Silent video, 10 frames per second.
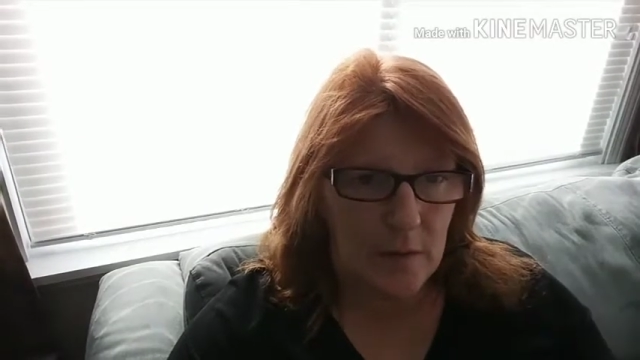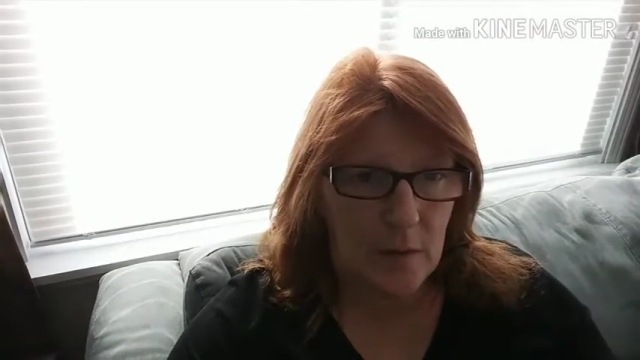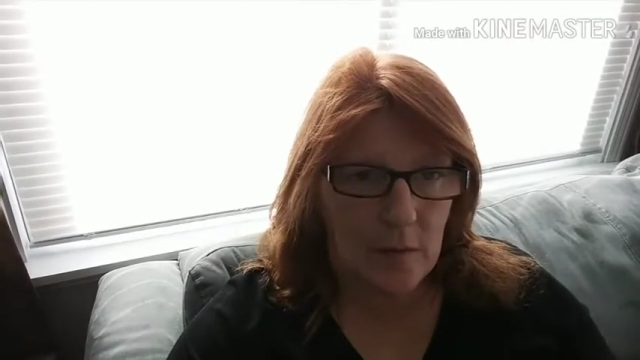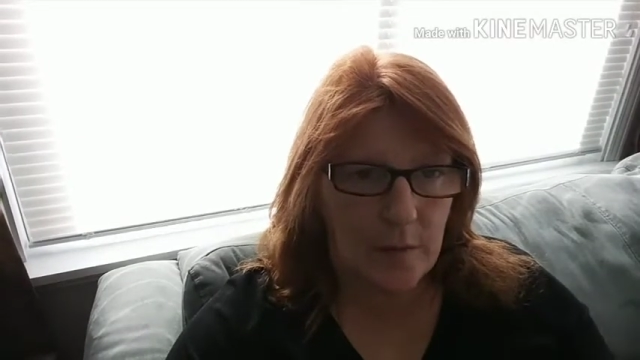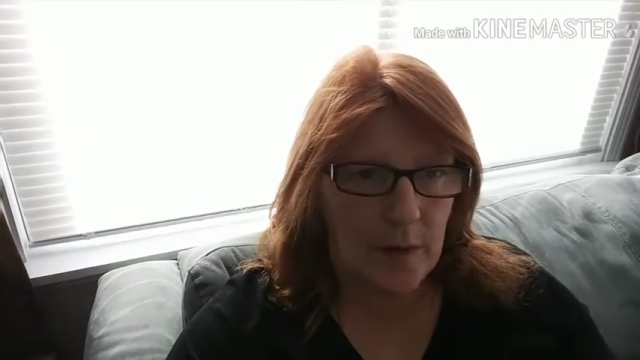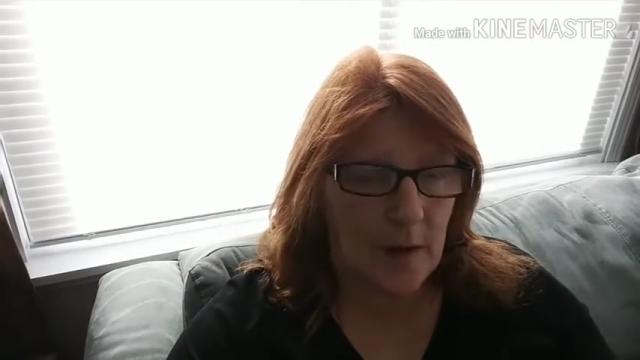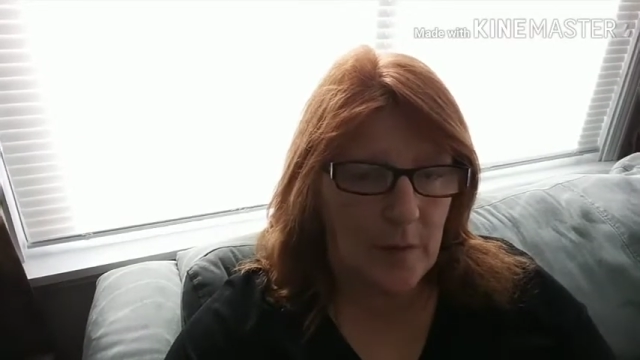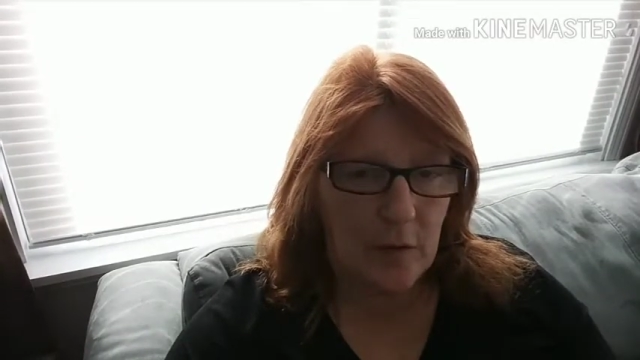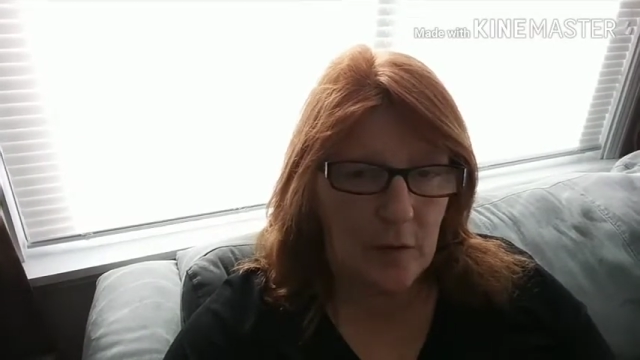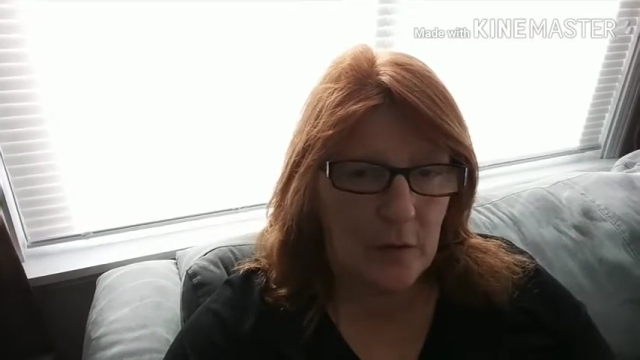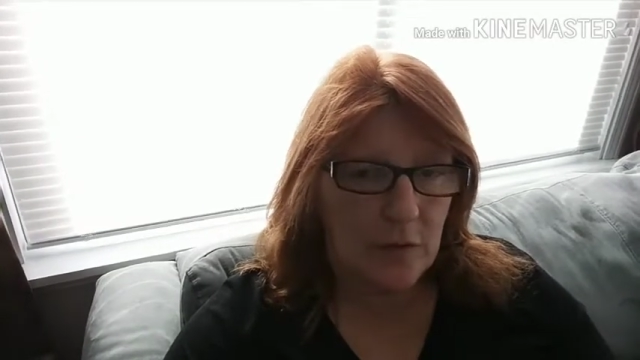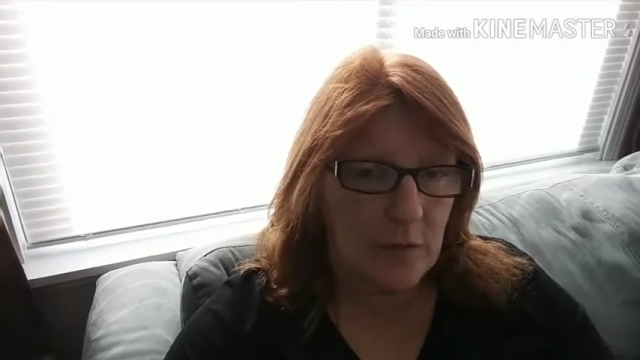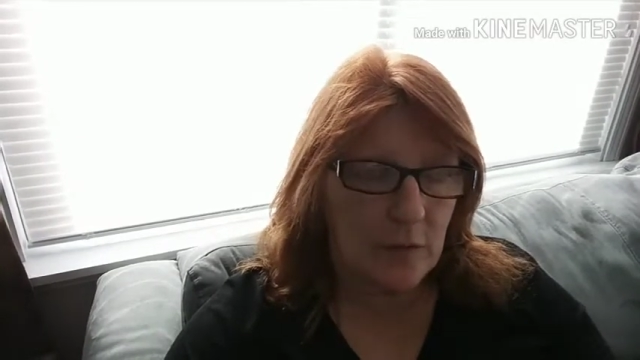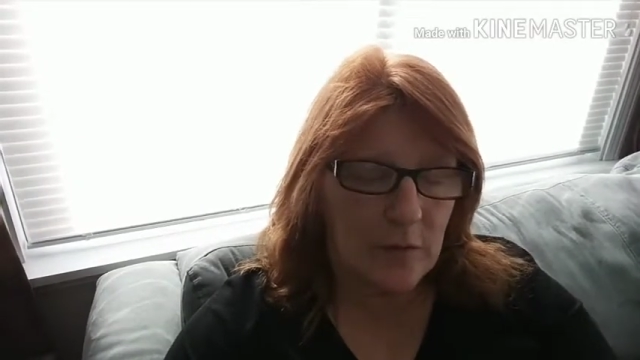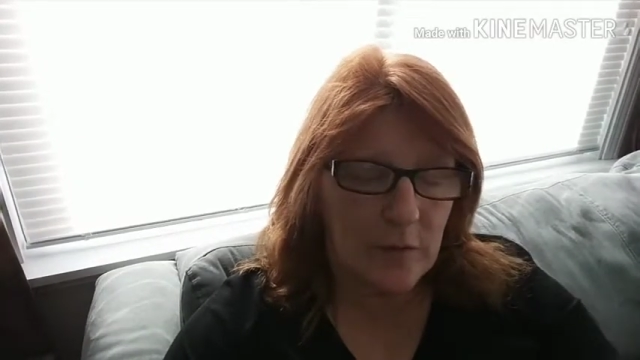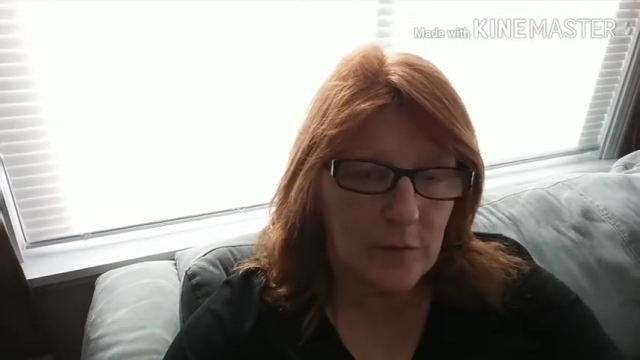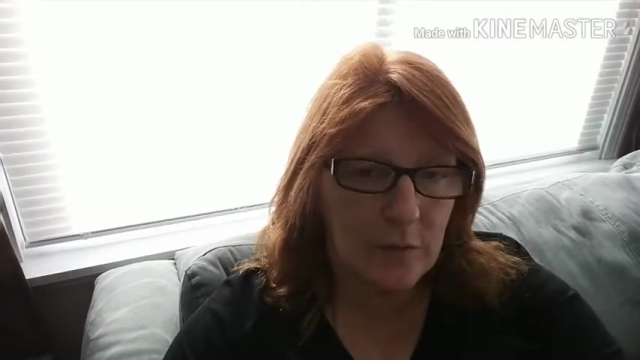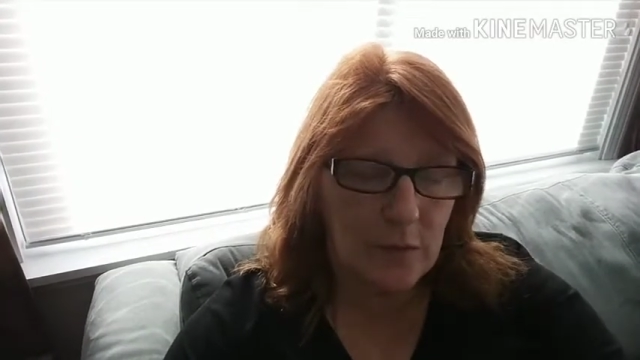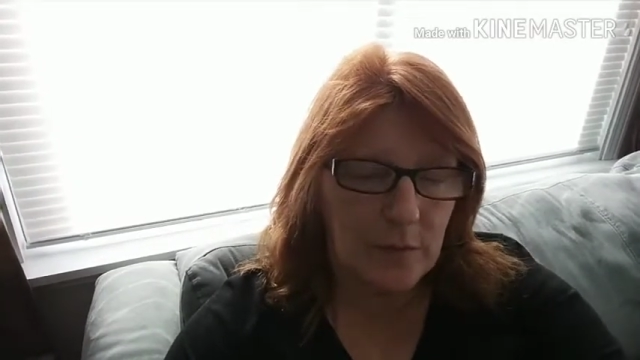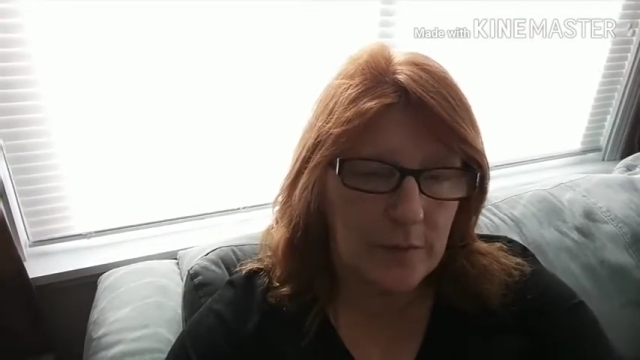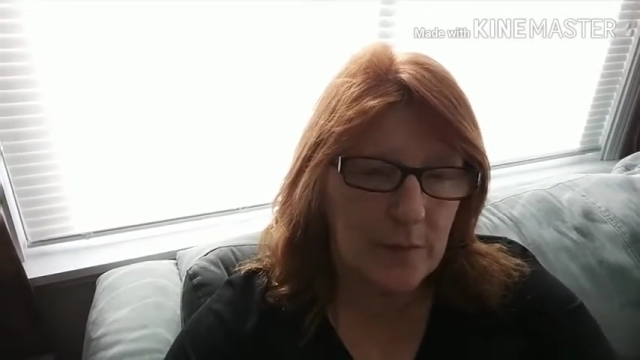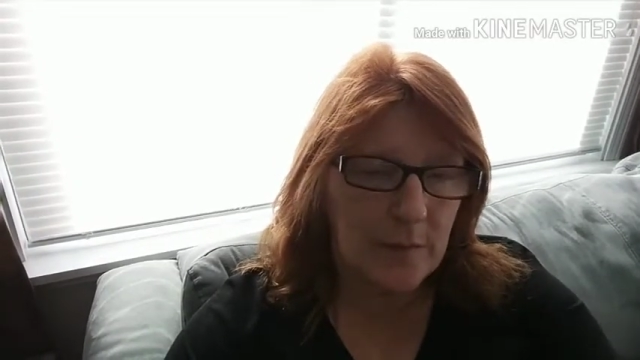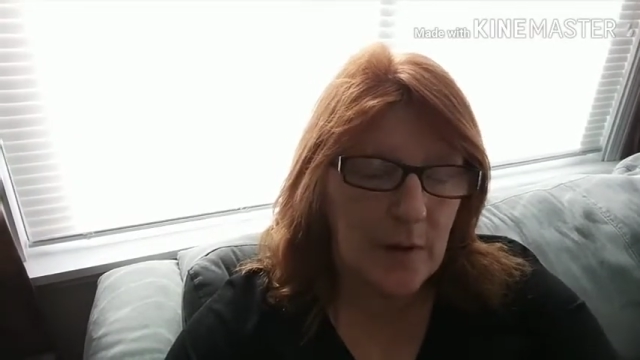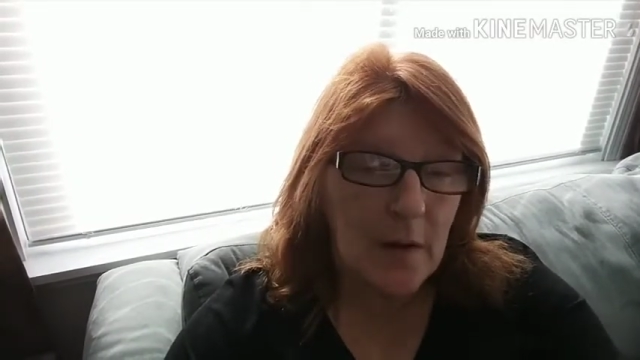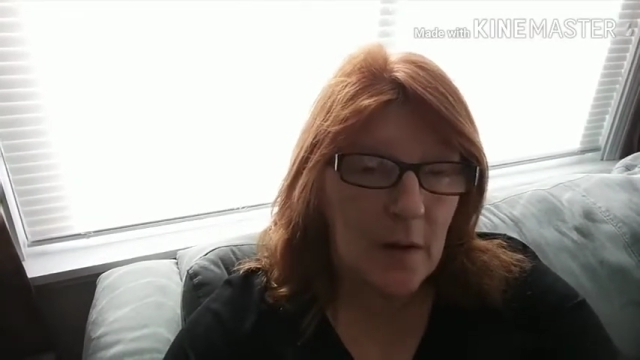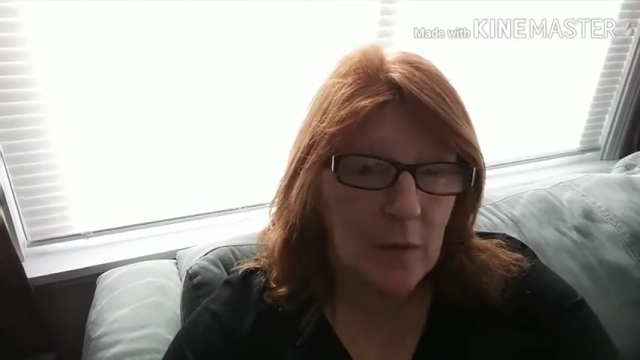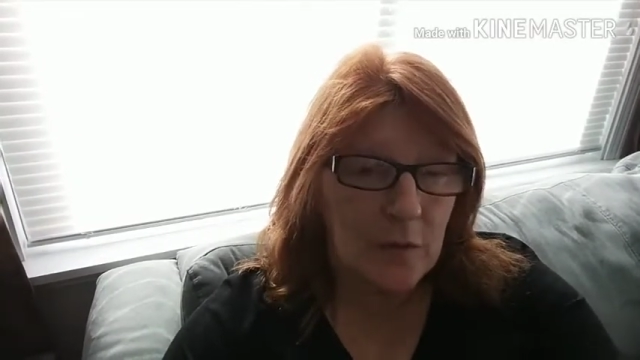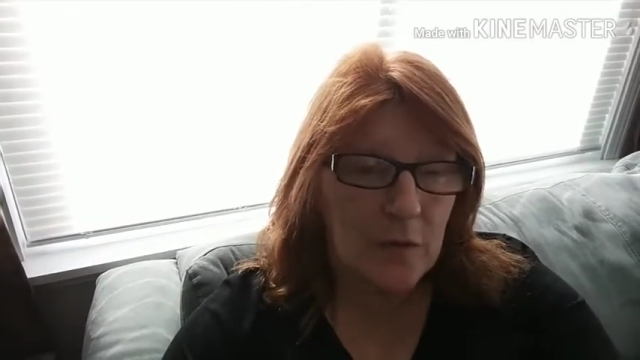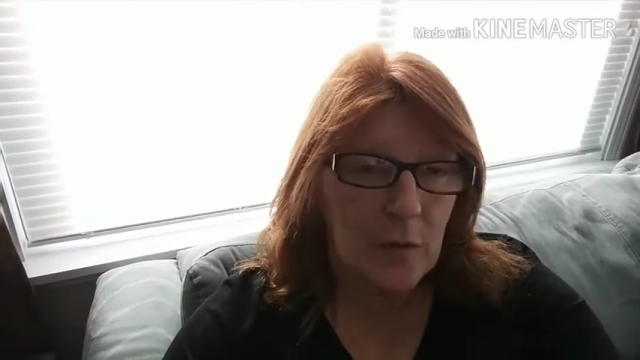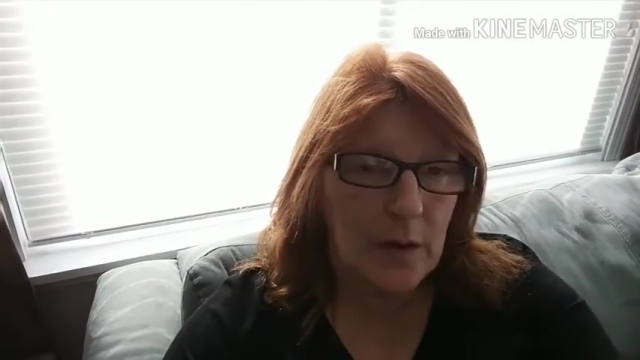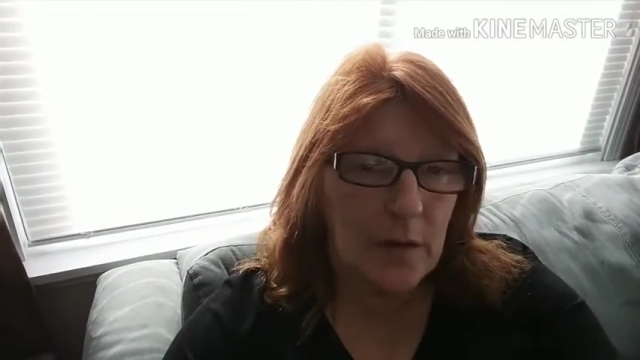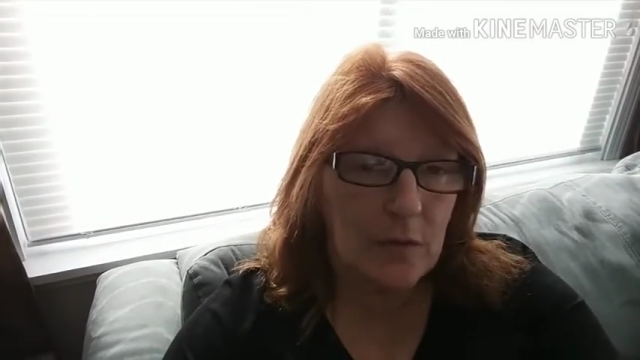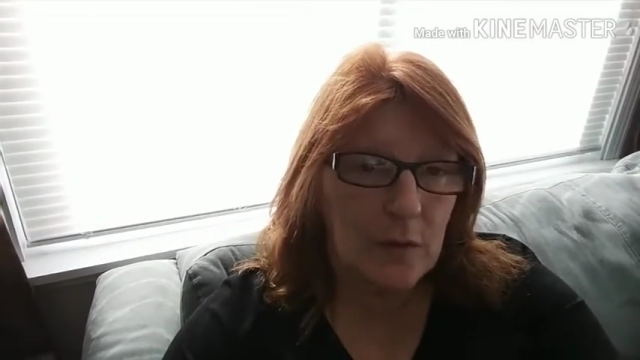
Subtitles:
you know, I've been at my career since, you know, for over 20.